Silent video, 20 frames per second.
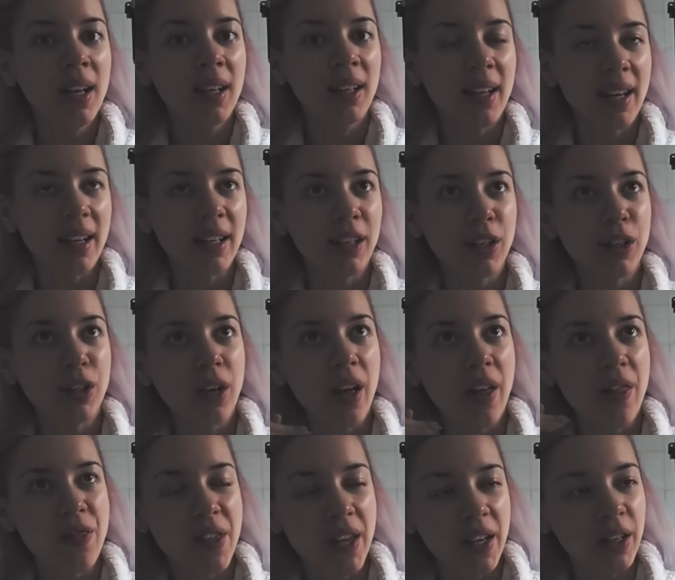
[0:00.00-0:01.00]
Like, I
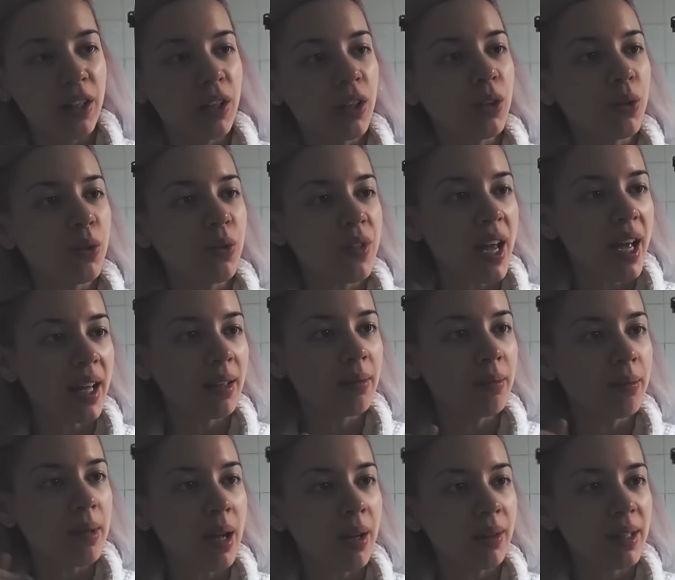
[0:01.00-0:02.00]
think you'll
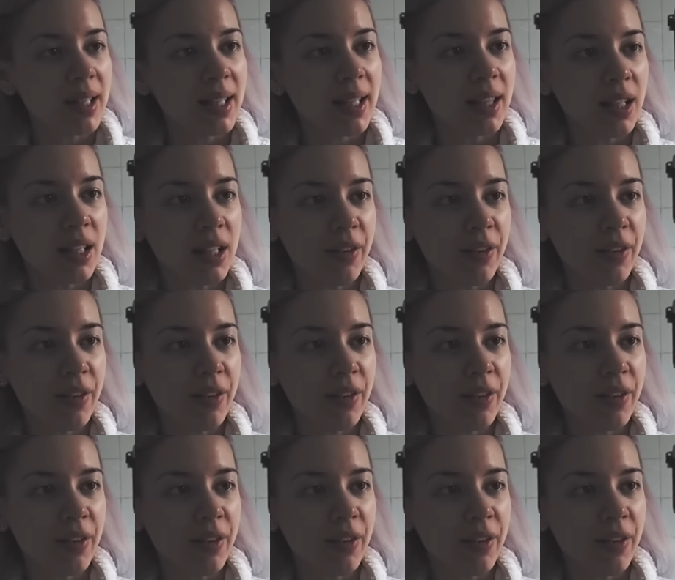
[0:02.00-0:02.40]
then be able to see the